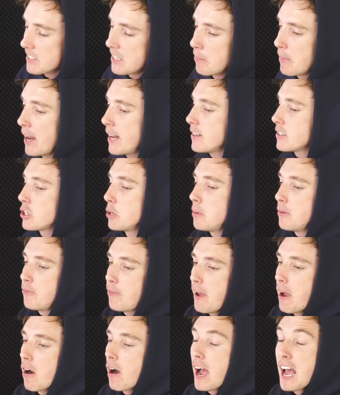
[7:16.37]
I mean, to be
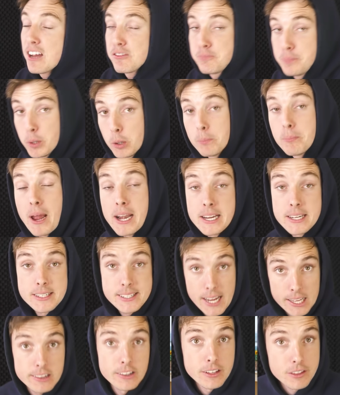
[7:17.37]
fair, I have built many
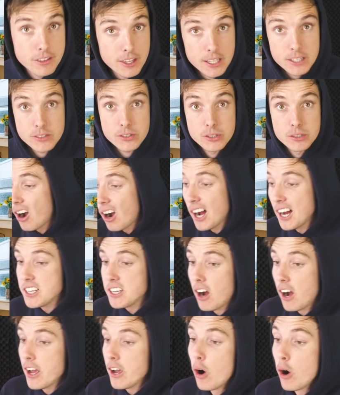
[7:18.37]
deadly things. I,
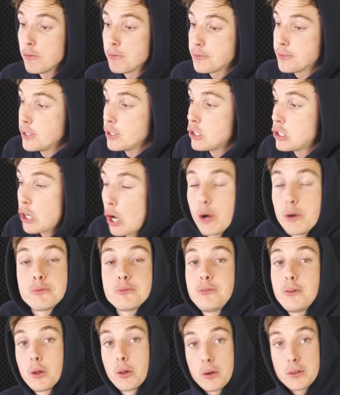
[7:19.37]
I often don't
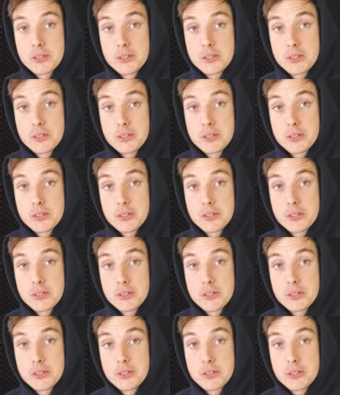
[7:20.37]
follow